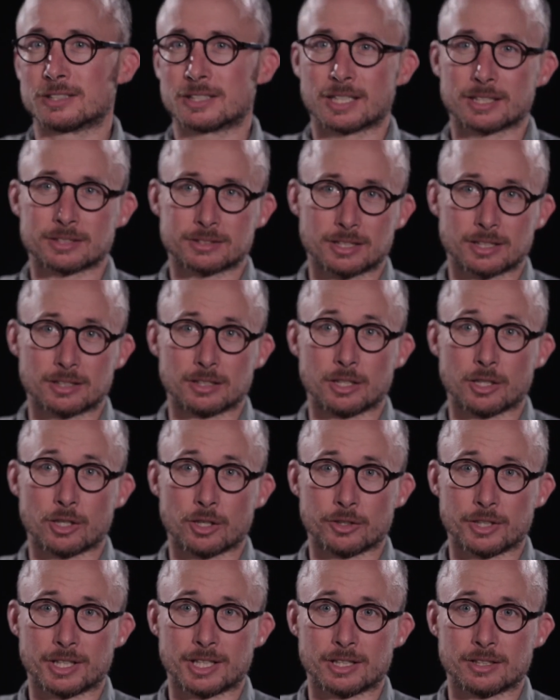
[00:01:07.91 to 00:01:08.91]

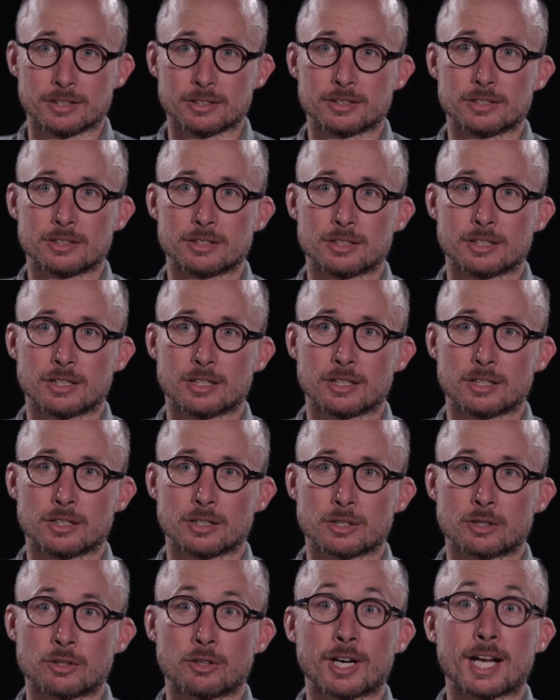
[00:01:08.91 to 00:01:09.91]
Castiglione
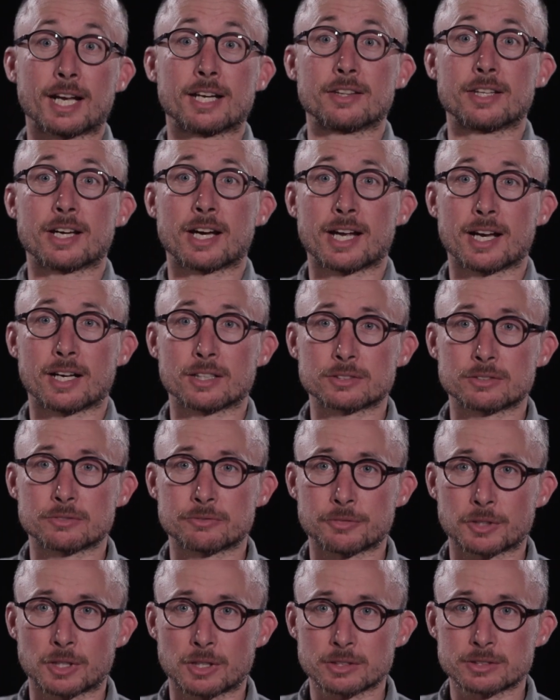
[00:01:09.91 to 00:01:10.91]
created the House of
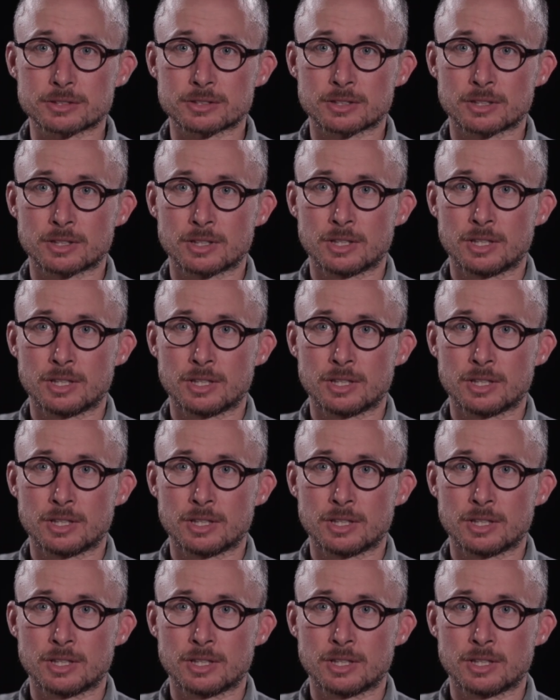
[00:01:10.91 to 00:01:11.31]
Floss,